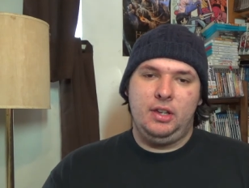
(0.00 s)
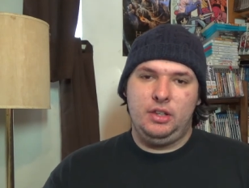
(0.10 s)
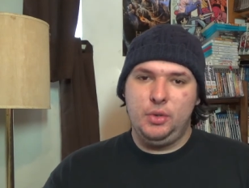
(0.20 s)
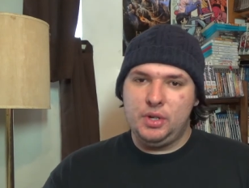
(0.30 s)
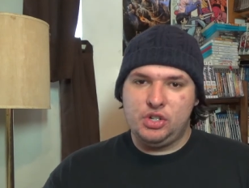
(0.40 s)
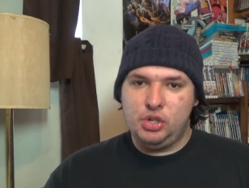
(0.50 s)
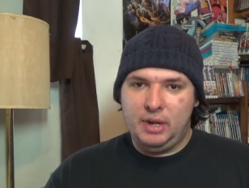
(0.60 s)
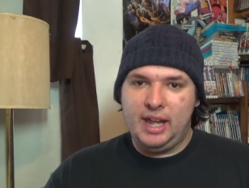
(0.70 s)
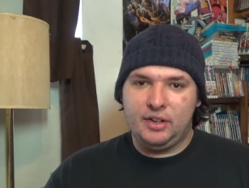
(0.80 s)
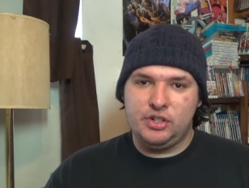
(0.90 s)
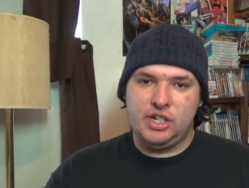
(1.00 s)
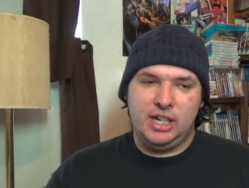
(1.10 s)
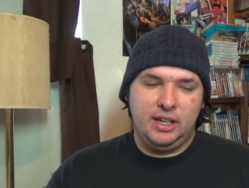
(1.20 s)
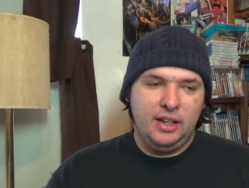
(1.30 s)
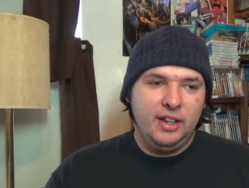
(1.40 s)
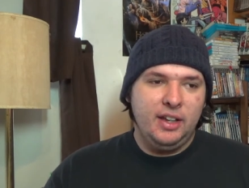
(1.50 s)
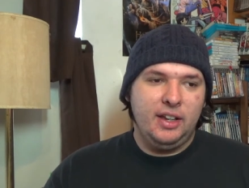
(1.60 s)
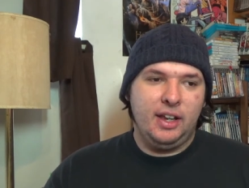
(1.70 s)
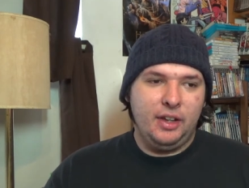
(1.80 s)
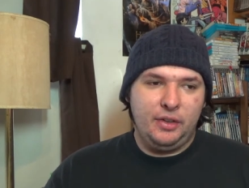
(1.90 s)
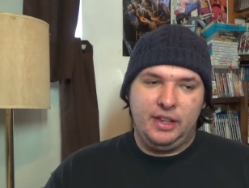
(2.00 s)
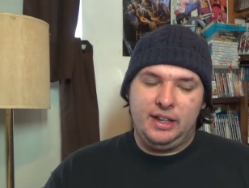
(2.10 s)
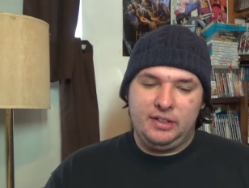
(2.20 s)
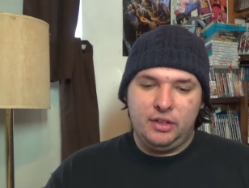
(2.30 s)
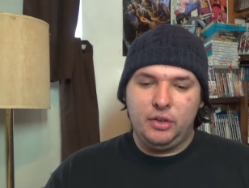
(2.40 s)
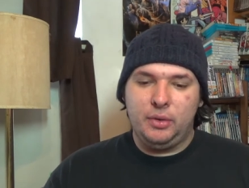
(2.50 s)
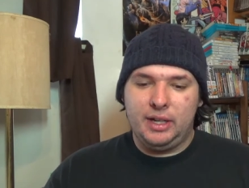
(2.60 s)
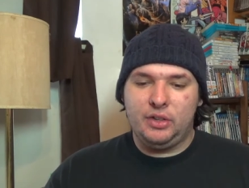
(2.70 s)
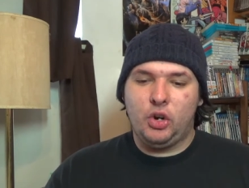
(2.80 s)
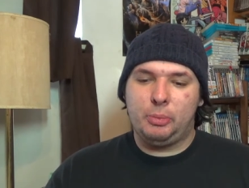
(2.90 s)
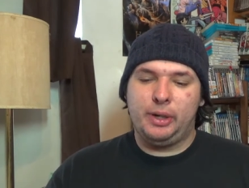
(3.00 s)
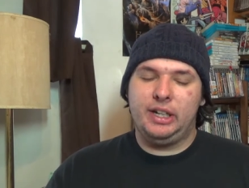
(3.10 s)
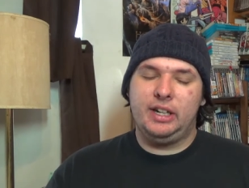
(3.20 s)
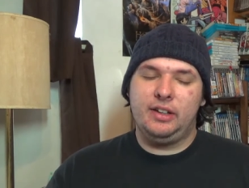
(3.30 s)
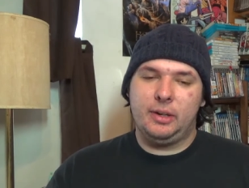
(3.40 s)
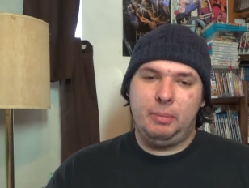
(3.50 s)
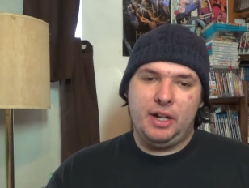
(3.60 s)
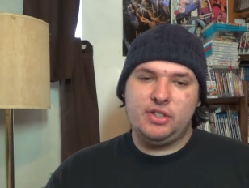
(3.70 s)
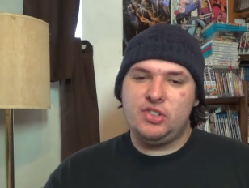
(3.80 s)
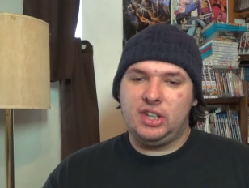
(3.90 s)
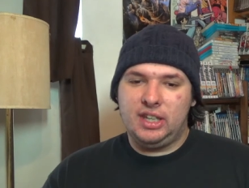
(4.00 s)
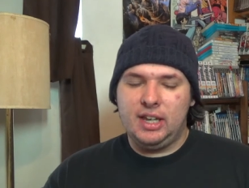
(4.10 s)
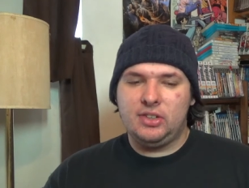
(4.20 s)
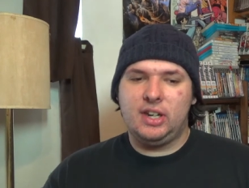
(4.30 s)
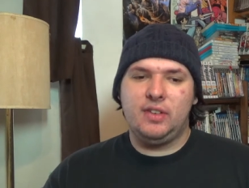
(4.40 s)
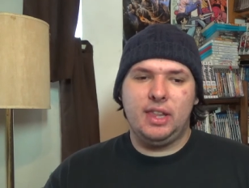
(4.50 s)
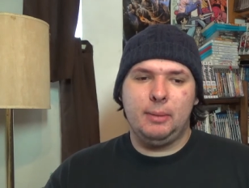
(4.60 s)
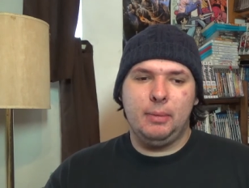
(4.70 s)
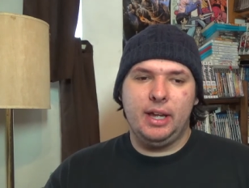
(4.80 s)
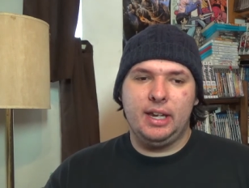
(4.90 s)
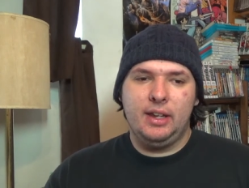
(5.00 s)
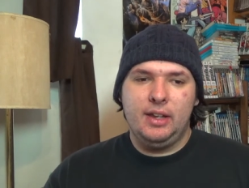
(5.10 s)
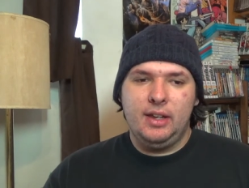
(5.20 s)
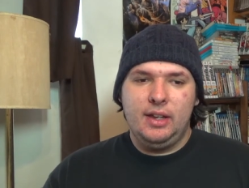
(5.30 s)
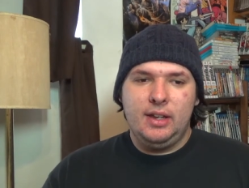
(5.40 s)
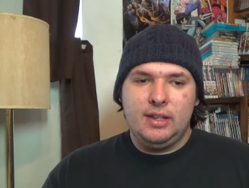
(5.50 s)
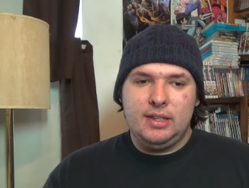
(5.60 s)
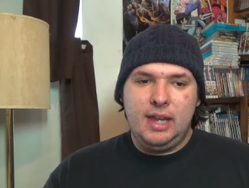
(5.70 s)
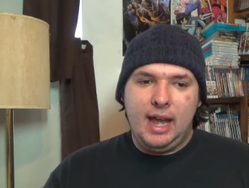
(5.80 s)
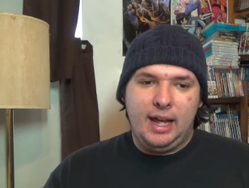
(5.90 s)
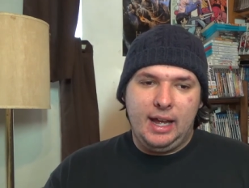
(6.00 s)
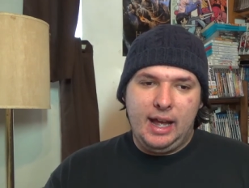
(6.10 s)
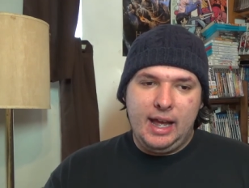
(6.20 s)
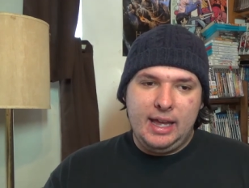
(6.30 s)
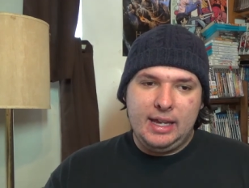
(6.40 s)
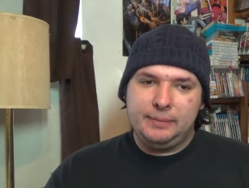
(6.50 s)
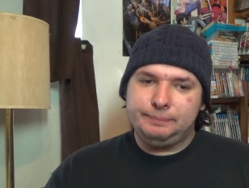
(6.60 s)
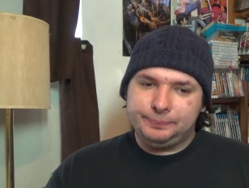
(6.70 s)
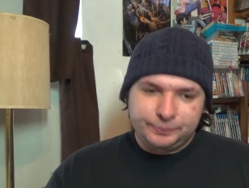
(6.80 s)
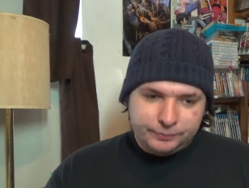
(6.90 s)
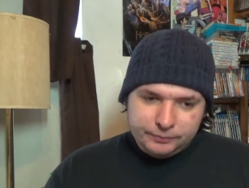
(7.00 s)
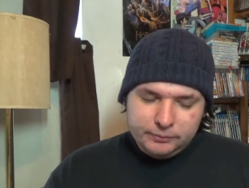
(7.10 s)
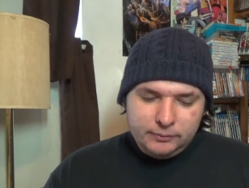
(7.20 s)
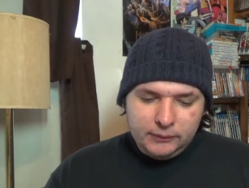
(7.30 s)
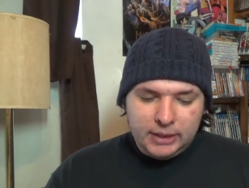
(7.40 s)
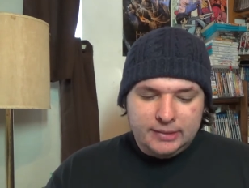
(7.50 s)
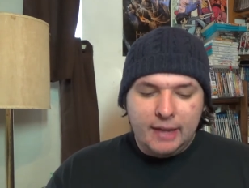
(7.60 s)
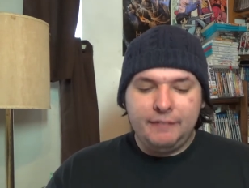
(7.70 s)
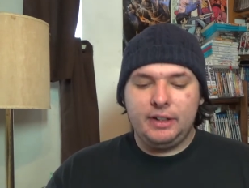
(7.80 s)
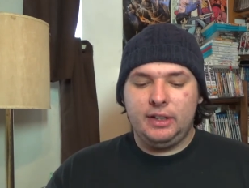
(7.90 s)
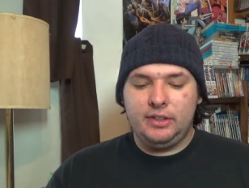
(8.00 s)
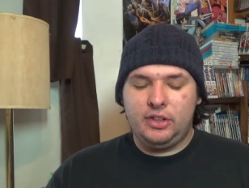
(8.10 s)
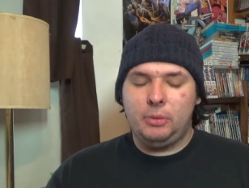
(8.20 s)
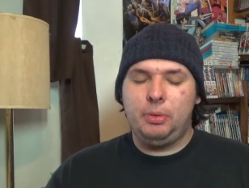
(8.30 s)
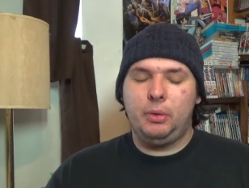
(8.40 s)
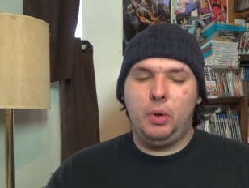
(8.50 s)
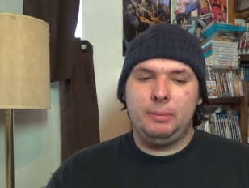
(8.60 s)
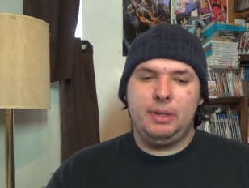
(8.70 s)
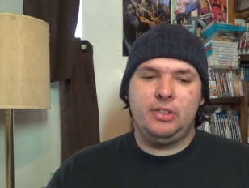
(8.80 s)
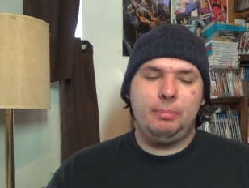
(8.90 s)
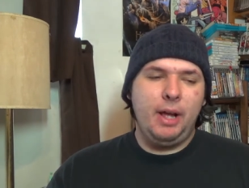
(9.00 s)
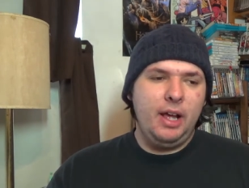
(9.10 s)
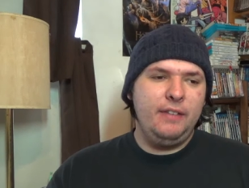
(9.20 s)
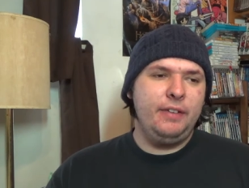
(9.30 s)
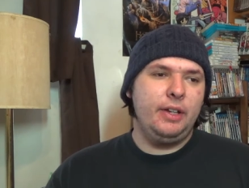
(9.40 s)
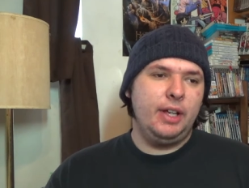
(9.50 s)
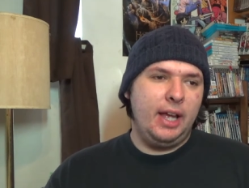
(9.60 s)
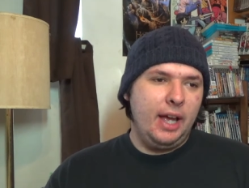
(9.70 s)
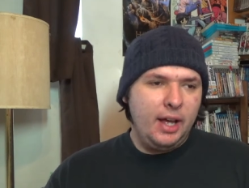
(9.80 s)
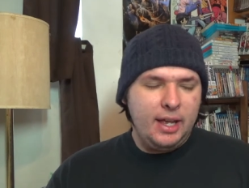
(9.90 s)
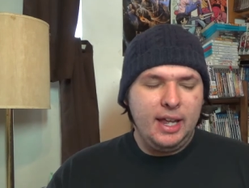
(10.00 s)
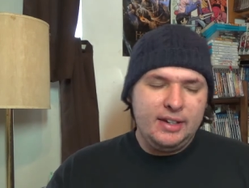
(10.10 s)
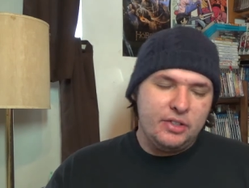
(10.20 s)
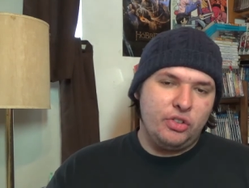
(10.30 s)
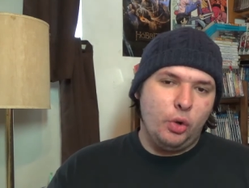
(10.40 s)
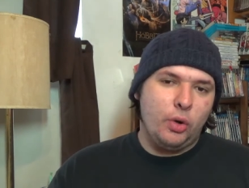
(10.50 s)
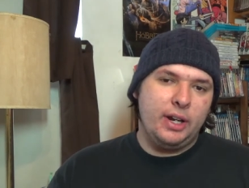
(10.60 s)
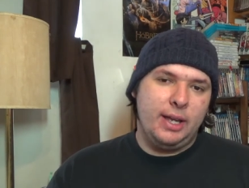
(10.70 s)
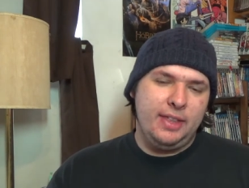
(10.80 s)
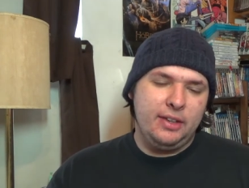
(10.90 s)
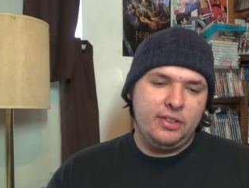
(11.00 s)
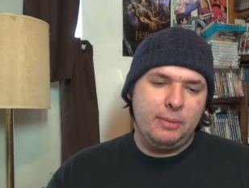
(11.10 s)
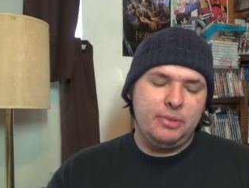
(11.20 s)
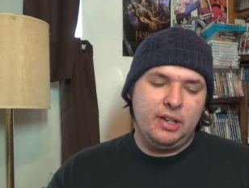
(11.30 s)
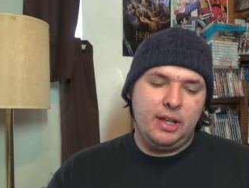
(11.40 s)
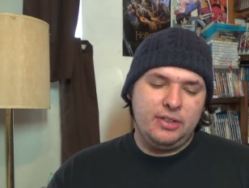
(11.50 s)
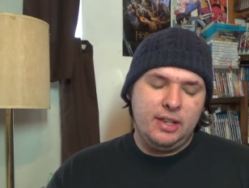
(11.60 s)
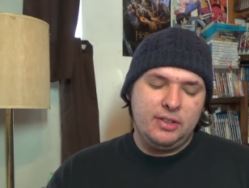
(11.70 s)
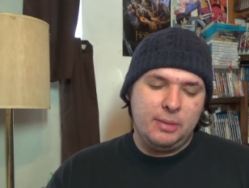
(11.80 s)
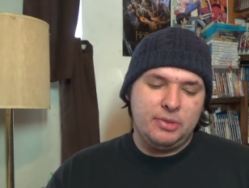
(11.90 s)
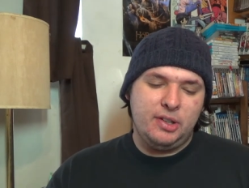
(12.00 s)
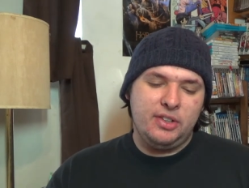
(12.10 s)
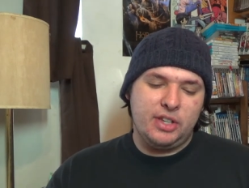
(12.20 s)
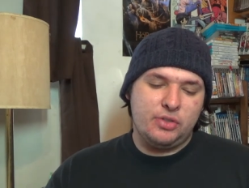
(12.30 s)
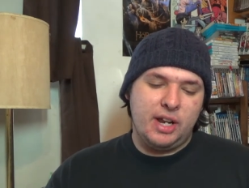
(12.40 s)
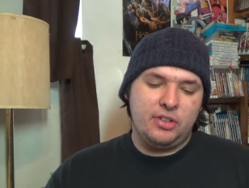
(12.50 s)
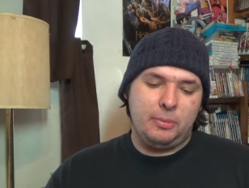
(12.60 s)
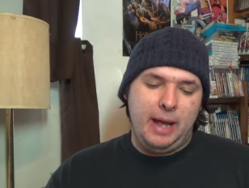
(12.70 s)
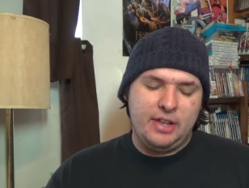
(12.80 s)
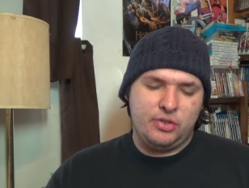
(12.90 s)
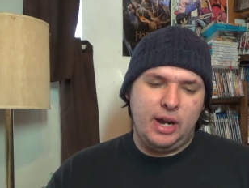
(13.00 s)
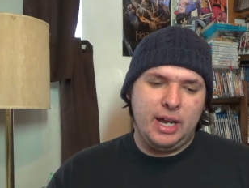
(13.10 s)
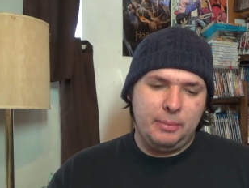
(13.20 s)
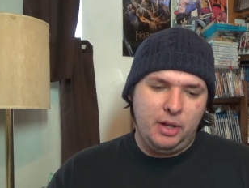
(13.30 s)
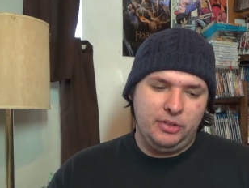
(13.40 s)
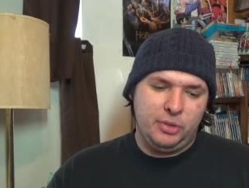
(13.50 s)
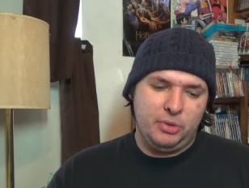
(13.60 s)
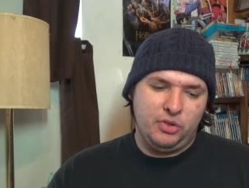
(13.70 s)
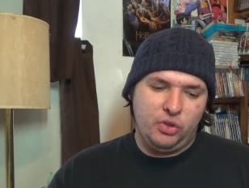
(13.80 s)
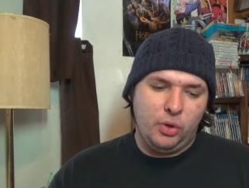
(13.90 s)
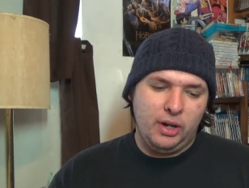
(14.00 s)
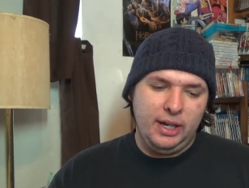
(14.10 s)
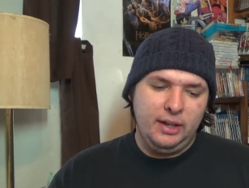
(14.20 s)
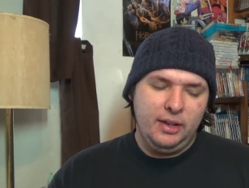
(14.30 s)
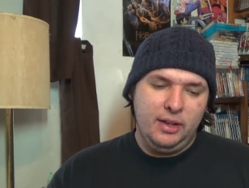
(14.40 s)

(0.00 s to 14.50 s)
you can shoot energy. You know, they do incorporate it into their punches and kicks and everything, but yeah, I definitely still put One Piece above, and in story. I think some series that try to surpass Dragon Ball in terms of story